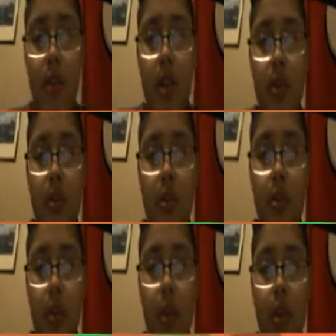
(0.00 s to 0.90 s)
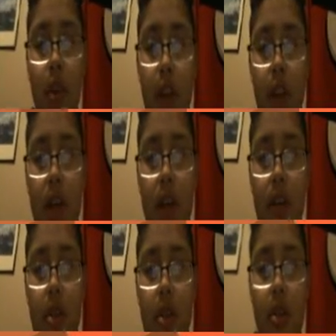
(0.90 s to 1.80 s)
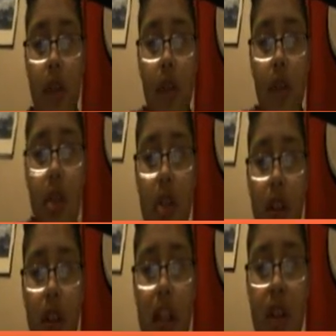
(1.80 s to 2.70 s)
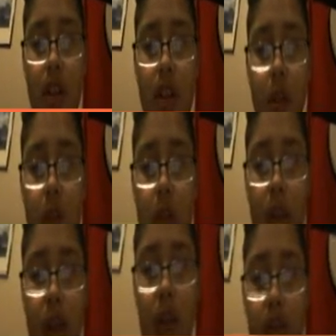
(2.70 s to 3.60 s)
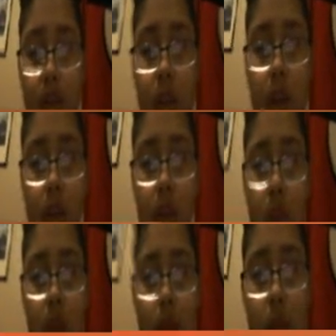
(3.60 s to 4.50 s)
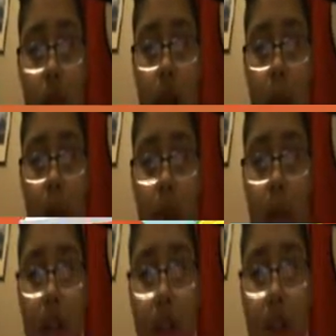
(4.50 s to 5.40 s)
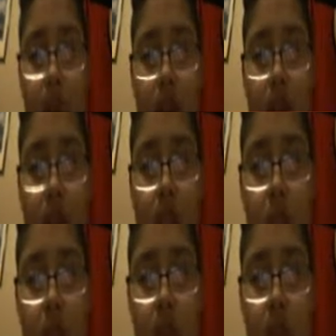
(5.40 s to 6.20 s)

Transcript: my usual. okay, so the finish line is literally right there. Alright, come on, we can do this.